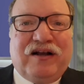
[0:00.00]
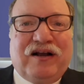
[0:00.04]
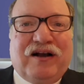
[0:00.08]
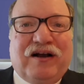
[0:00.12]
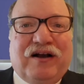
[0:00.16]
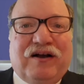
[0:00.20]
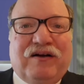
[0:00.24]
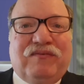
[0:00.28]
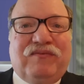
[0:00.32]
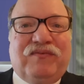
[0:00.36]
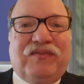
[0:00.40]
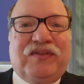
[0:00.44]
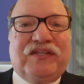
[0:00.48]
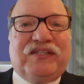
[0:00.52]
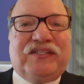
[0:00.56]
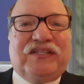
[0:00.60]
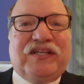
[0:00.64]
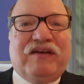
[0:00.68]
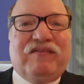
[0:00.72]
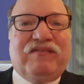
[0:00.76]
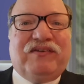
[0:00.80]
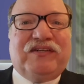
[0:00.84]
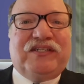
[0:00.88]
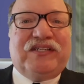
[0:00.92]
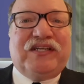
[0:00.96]
of the
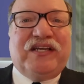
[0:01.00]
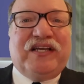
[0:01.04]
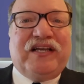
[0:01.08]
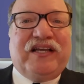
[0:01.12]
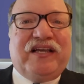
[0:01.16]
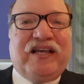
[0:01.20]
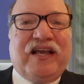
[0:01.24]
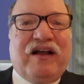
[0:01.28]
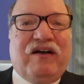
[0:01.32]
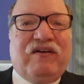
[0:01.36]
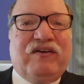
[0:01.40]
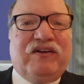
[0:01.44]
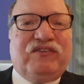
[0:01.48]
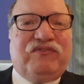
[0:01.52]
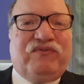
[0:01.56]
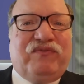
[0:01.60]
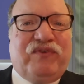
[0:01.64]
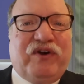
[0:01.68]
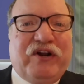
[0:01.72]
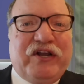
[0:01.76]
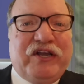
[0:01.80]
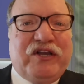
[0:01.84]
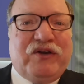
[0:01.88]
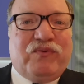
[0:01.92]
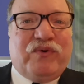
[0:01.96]
17 counties
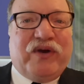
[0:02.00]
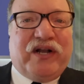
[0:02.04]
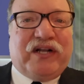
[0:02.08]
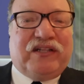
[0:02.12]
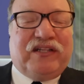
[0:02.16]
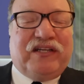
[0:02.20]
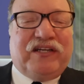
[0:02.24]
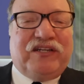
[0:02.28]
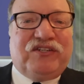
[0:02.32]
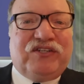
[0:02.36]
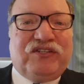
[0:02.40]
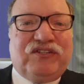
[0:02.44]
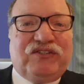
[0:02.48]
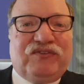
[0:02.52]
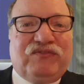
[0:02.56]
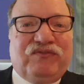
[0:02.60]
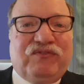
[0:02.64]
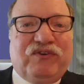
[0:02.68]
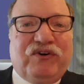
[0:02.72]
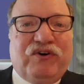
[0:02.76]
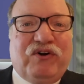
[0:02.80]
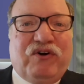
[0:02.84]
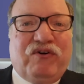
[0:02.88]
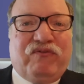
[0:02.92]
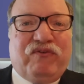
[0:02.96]
very quickly, just
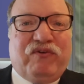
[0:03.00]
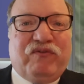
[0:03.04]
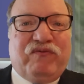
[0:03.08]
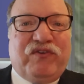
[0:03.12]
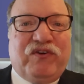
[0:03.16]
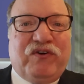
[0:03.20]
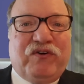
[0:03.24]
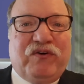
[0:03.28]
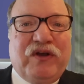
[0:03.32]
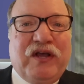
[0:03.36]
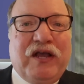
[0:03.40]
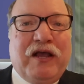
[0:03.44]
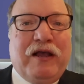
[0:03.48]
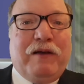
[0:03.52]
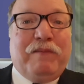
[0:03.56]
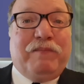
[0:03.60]
for an overview,